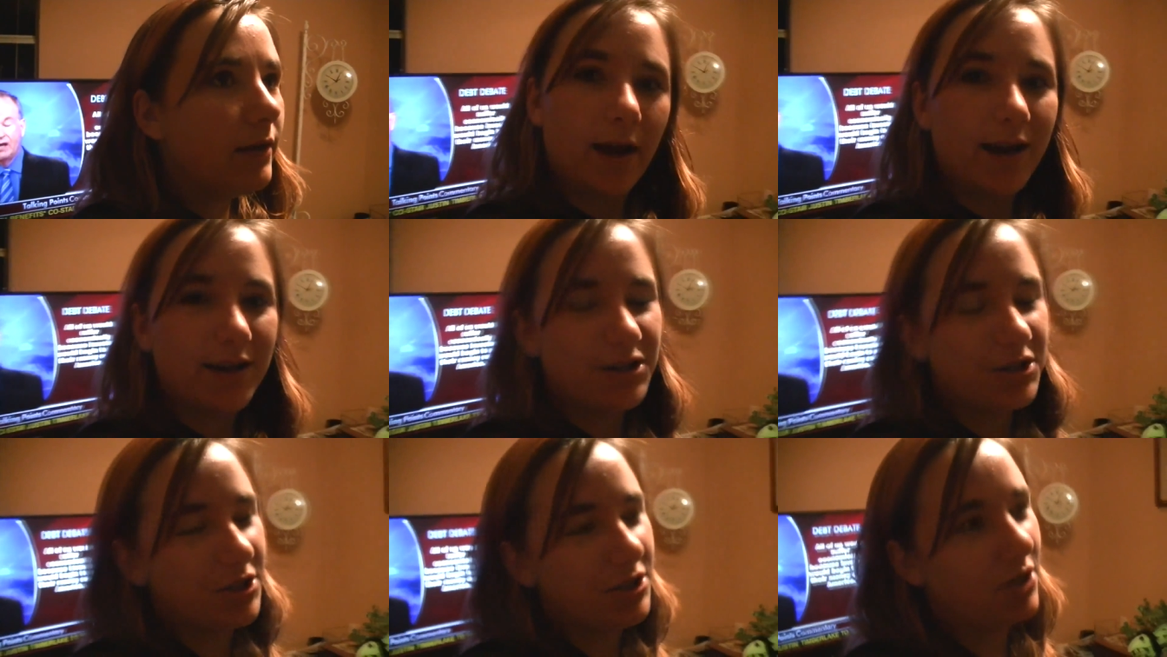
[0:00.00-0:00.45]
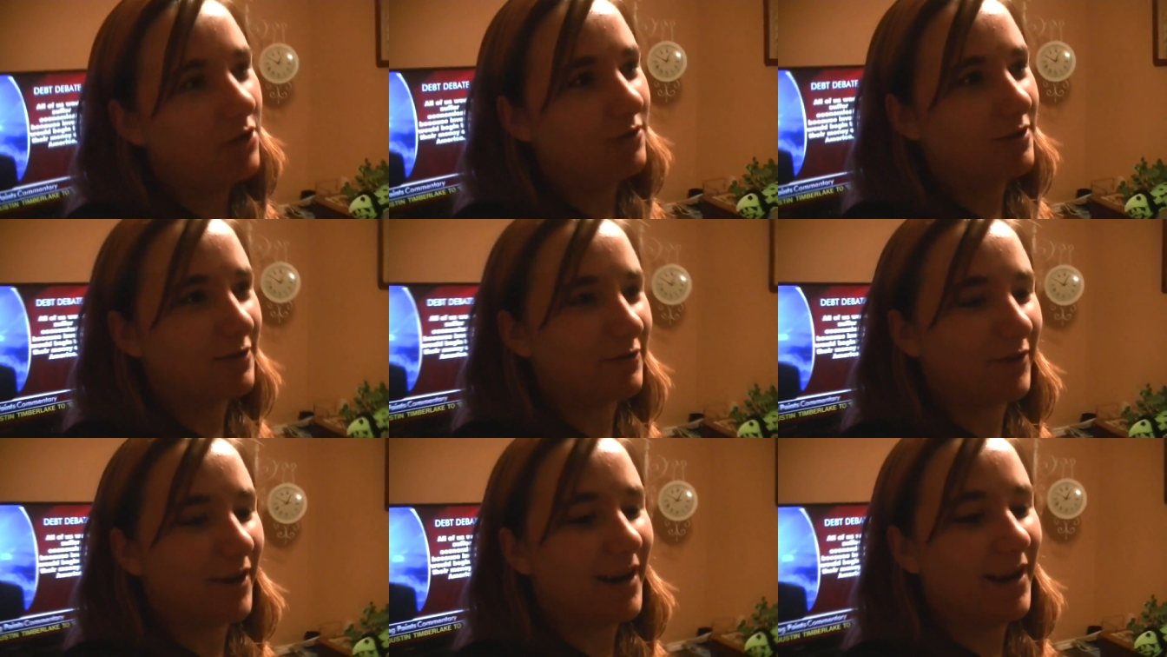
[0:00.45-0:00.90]
Actually no,
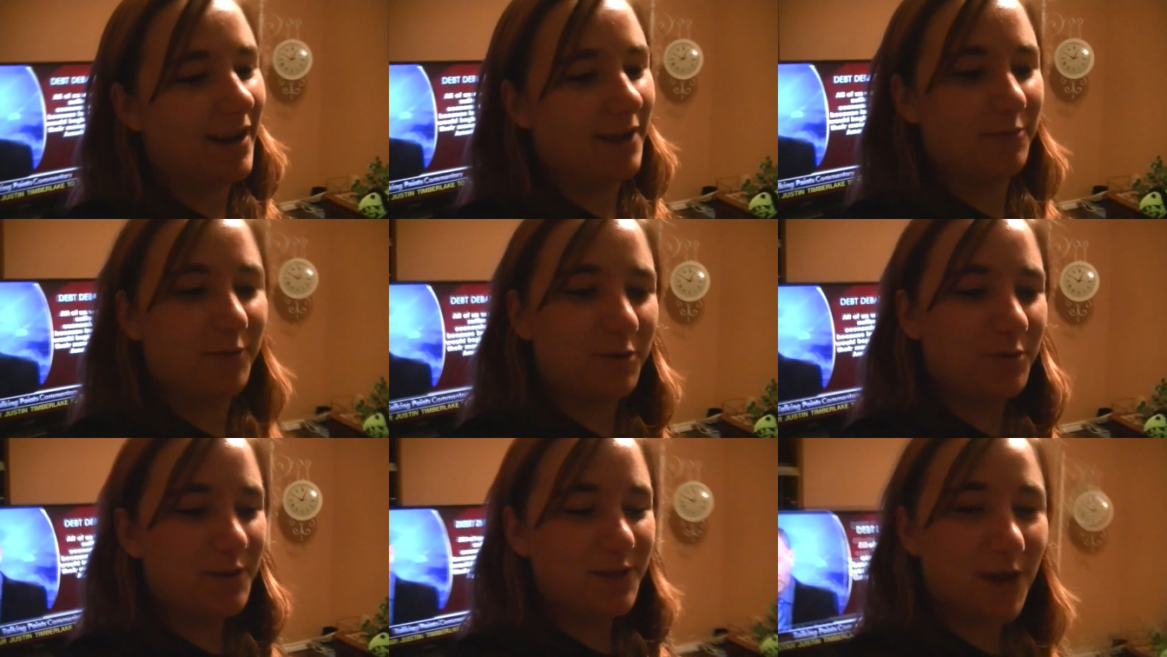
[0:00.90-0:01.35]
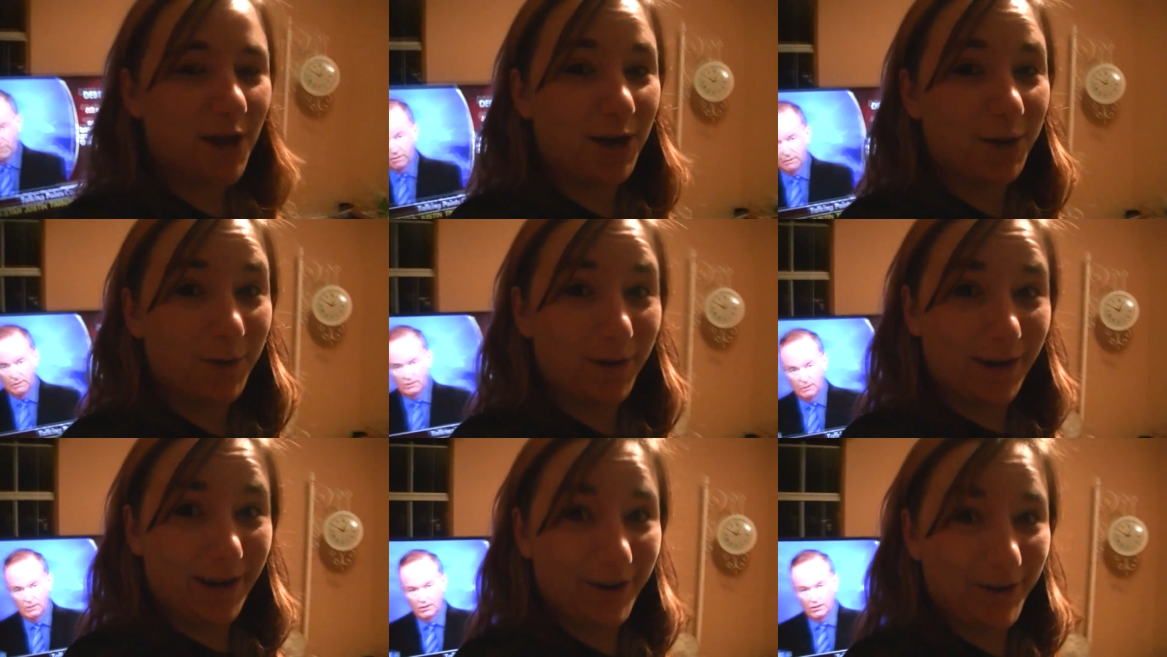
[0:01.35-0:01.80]
because Friday I'm gonna be talking
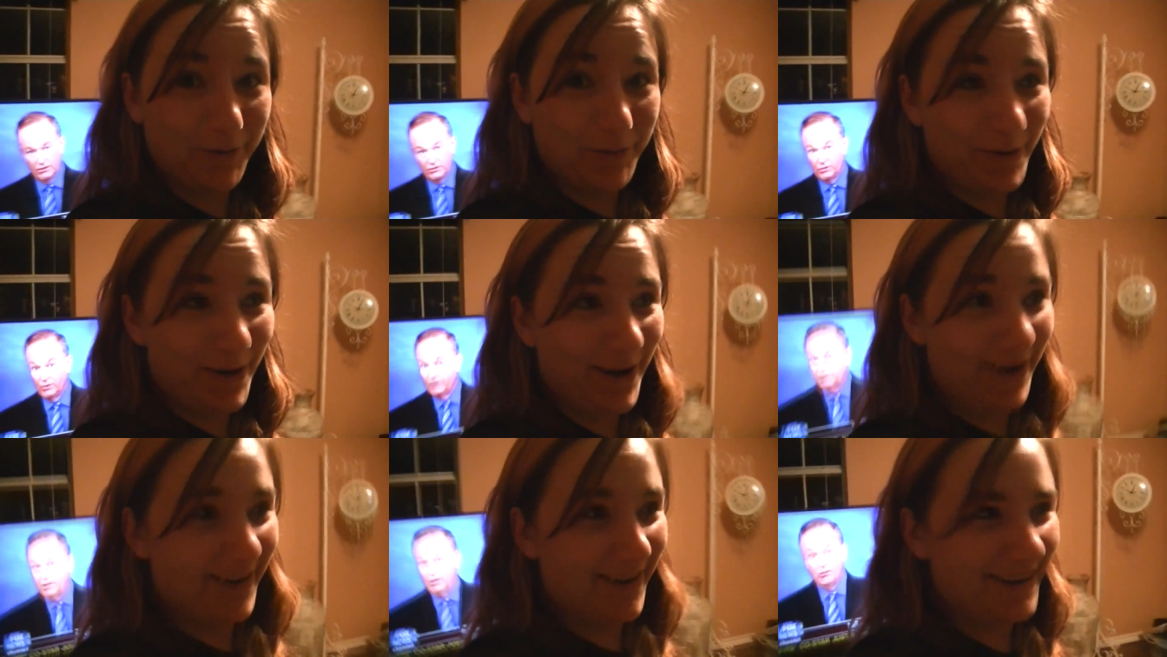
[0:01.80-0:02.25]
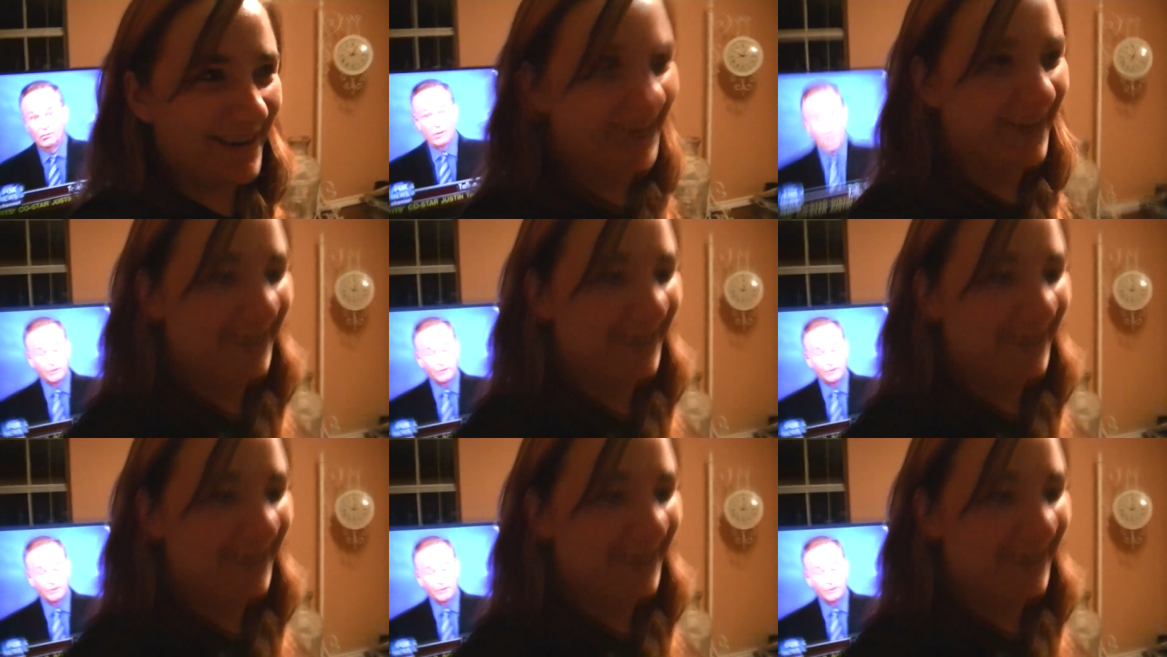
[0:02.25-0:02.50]
about Harry Potter.